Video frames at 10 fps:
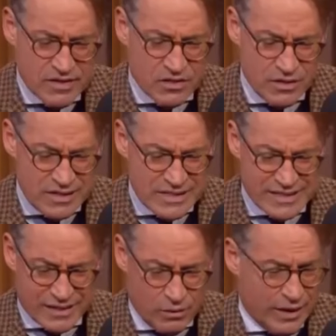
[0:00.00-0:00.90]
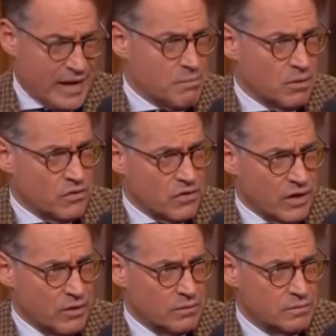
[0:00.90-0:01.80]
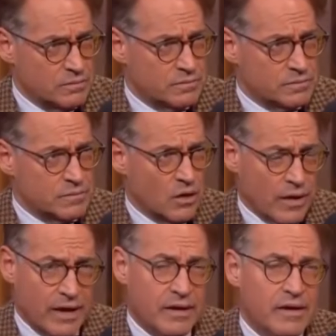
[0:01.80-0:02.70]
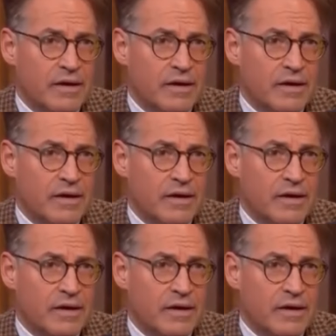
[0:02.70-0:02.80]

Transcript: So this is like what eight months ago? Yes. Okay.